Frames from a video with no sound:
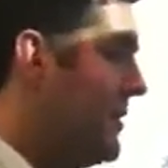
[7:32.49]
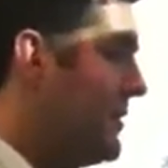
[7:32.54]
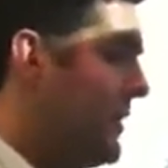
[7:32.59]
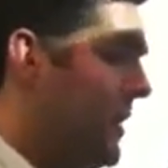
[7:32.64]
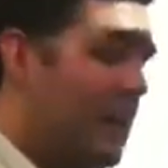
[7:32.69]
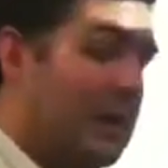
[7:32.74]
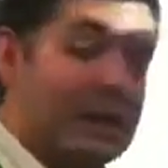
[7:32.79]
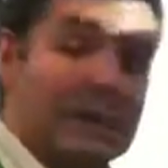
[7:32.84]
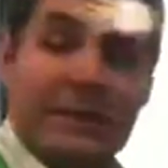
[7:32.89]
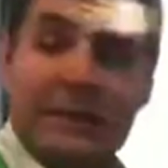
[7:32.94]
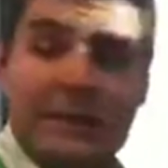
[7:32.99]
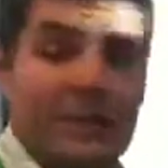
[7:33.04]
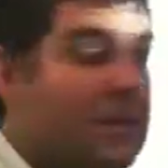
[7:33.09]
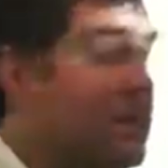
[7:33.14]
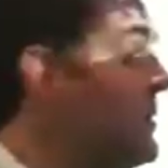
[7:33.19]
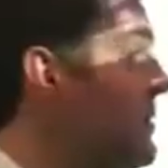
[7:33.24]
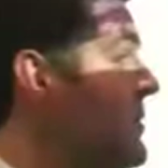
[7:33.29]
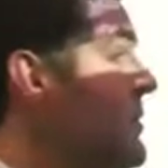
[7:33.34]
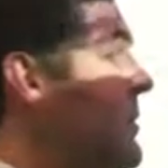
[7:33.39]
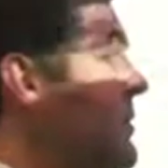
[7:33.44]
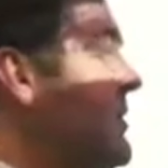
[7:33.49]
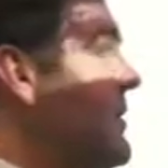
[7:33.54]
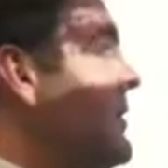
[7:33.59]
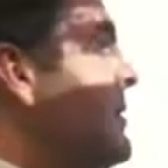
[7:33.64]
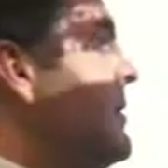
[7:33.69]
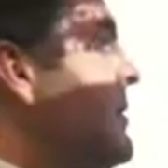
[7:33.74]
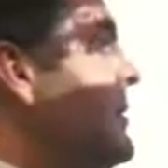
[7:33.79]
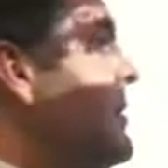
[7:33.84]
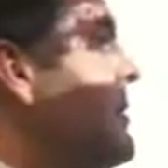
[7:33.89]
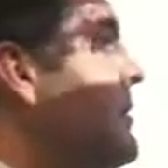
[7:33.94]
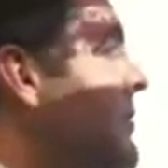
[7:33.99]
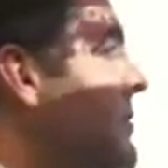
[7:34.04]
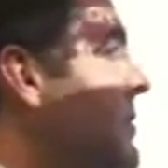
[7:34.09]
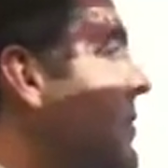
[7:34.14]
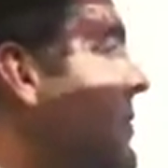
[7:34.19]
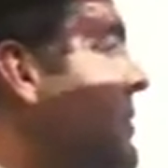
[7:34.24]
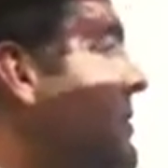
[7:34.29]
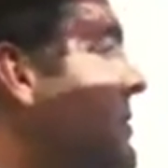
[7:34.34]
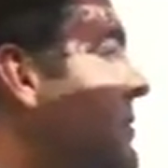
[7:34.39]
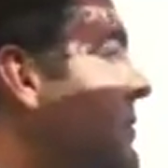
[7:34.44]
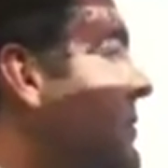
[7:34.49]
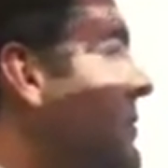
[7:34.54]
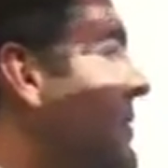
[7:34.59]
use it. So is that a question?